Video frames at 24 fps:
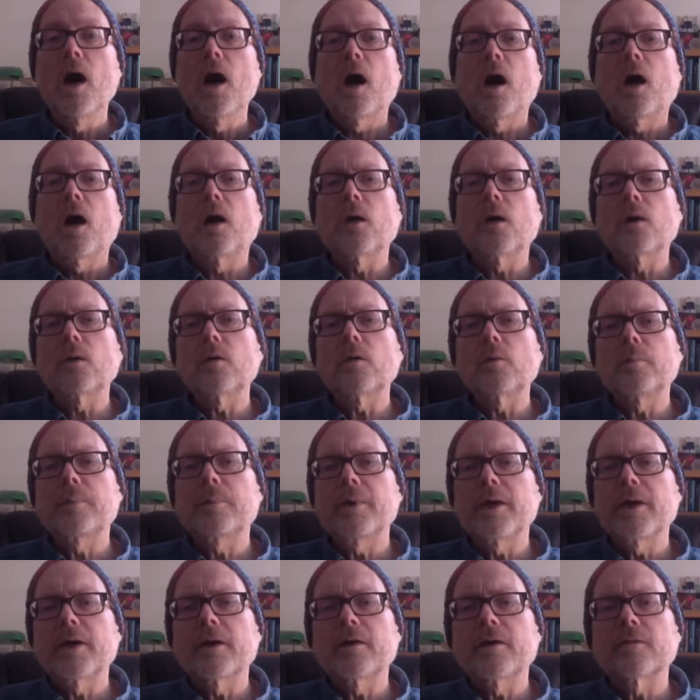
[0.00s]
Oh,
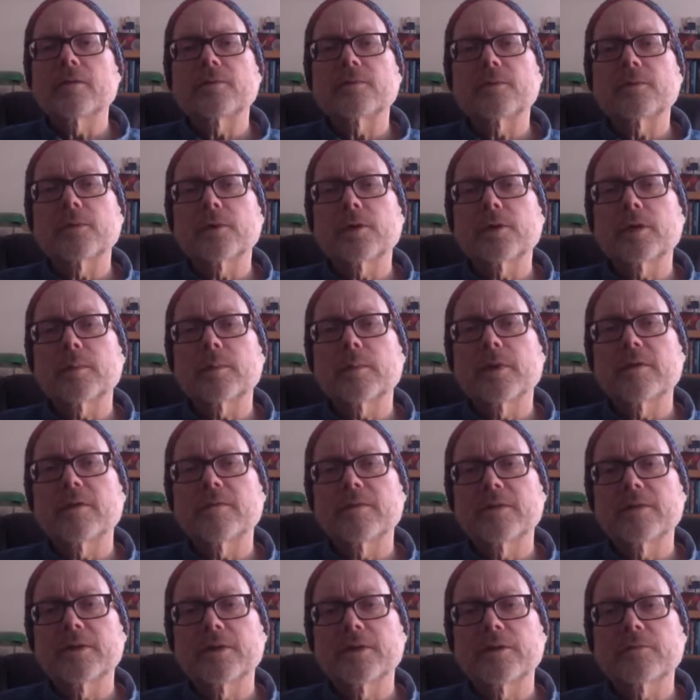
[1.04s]
Bev, look at my
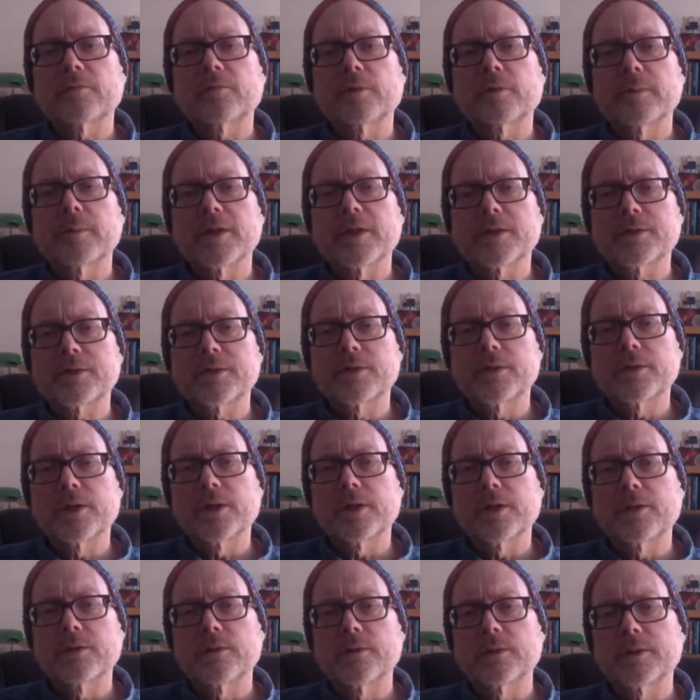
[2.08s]
video from yesterday
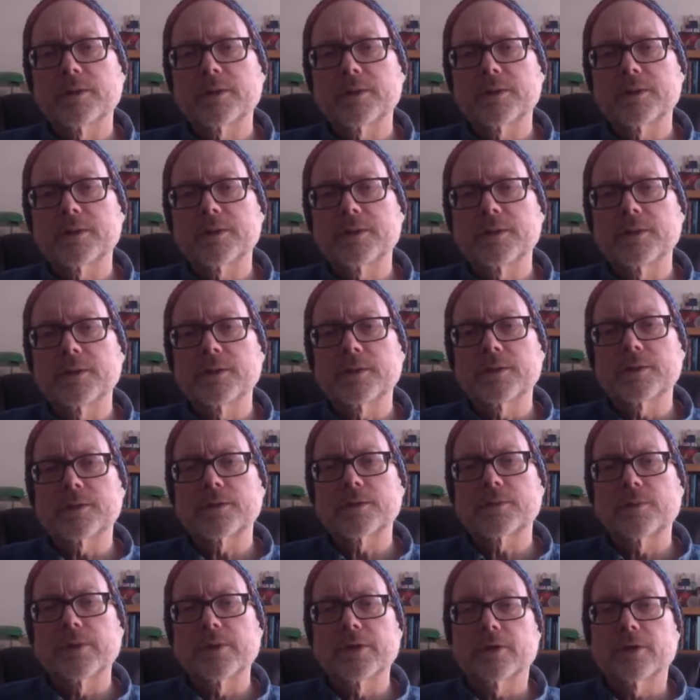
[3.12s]
and you can see the
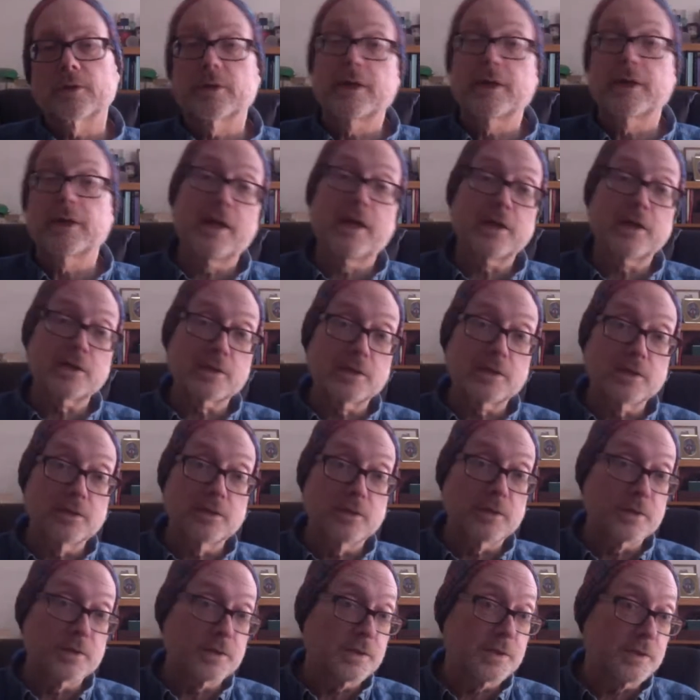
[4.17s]
sweater. And actually you
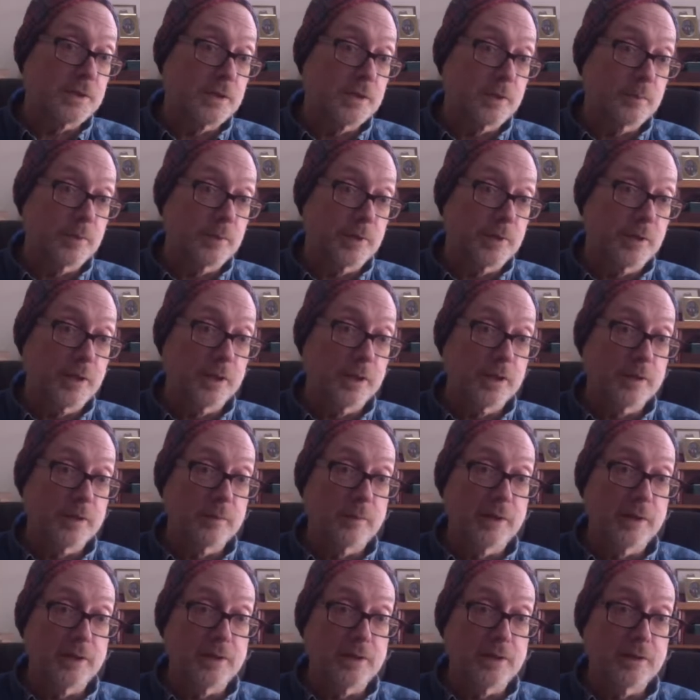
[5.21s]
can see it behind
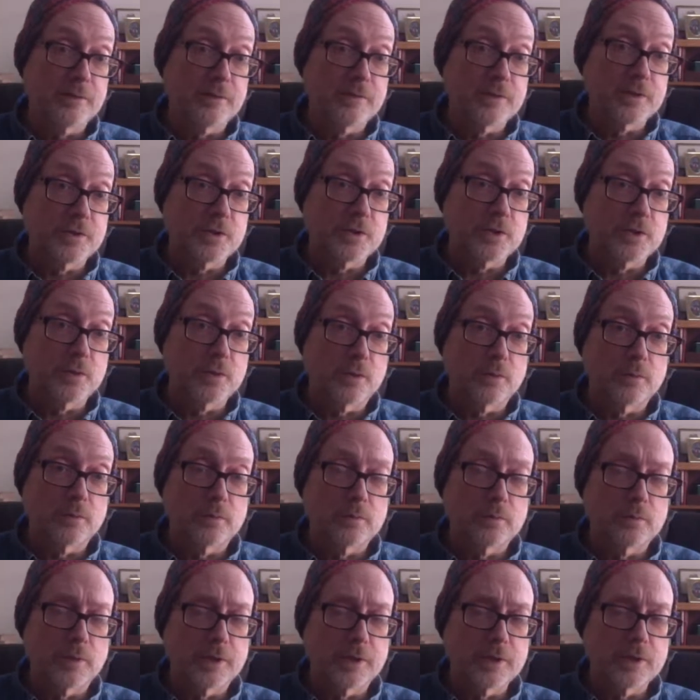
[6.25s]
my
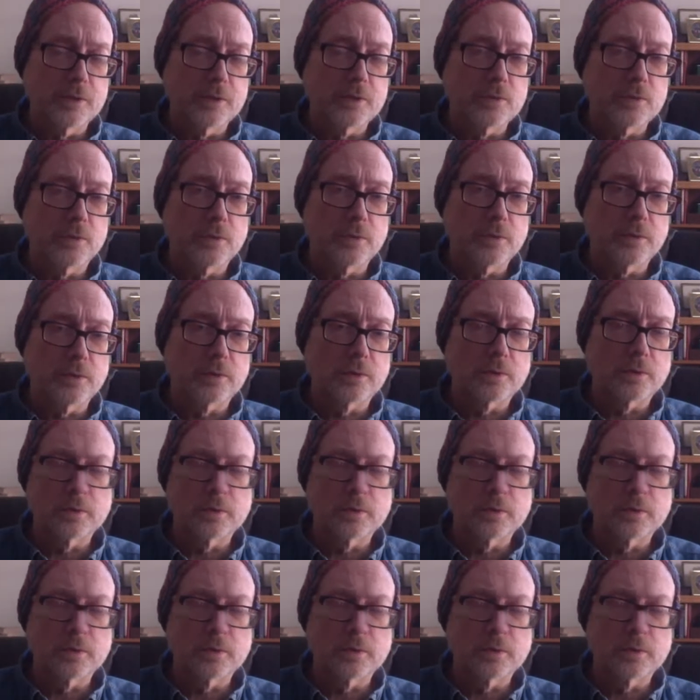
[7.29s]
right shoulder.